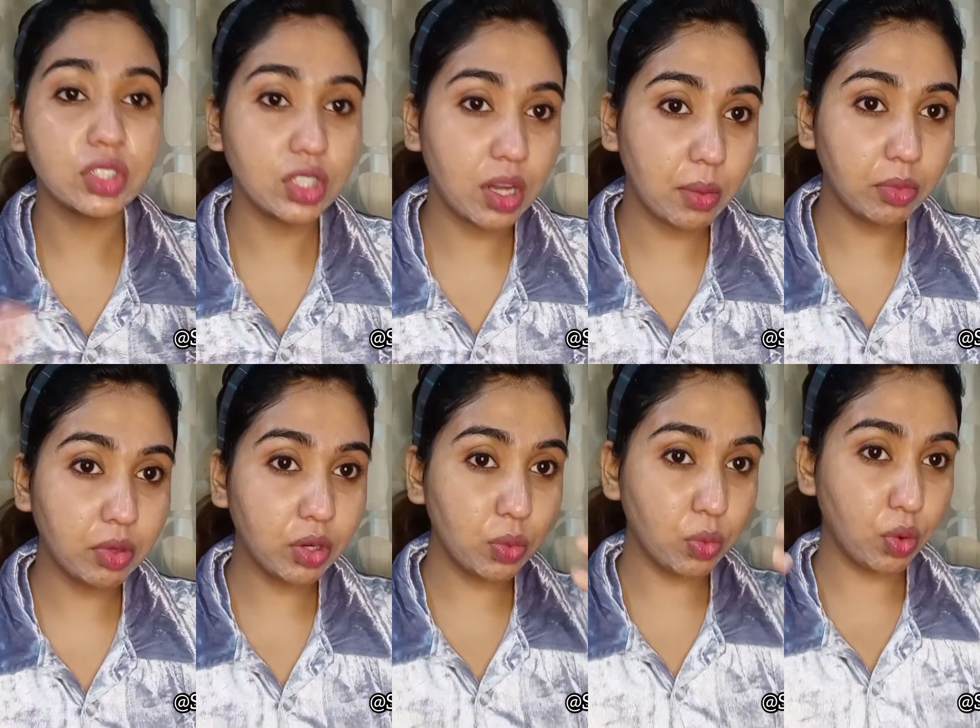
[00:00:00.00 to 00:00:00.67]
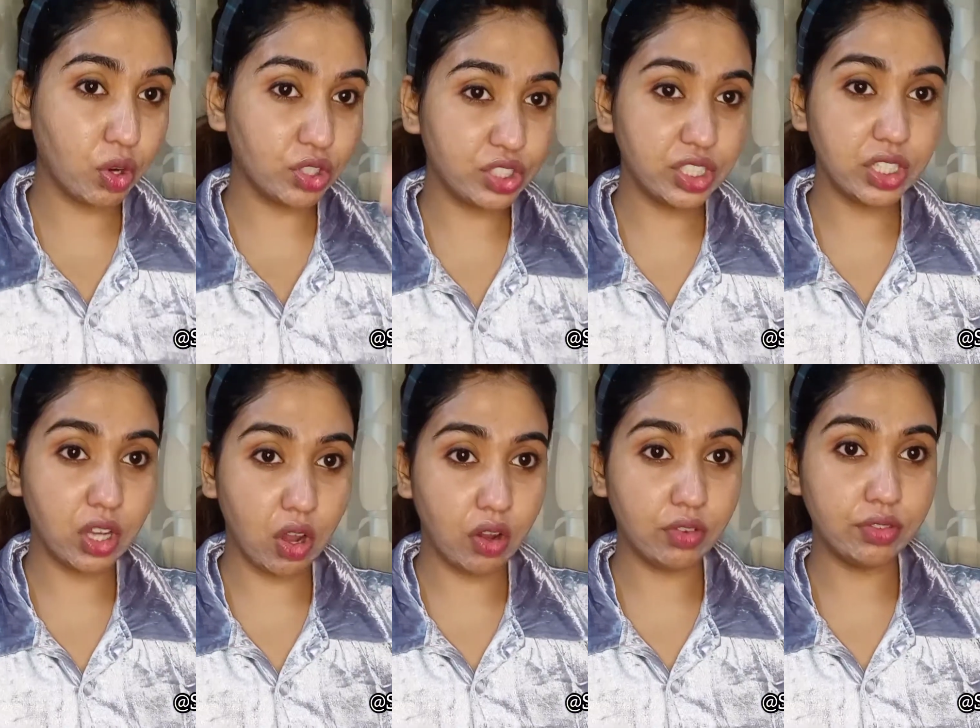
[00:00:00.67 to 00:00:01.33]
I'm gonna wash it
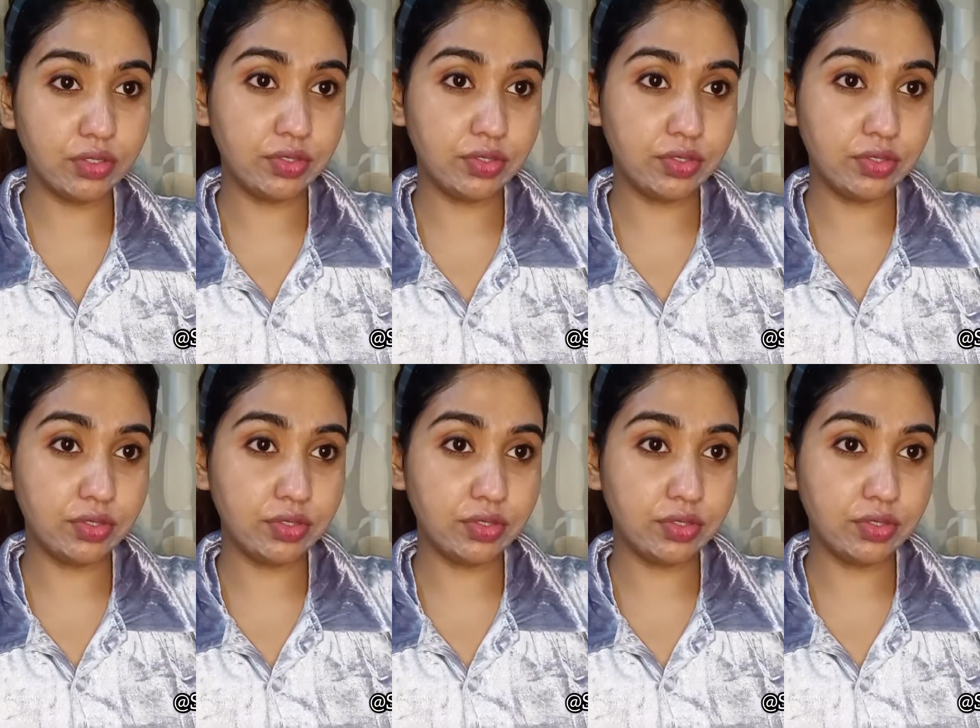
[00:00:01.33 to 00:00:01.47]
off.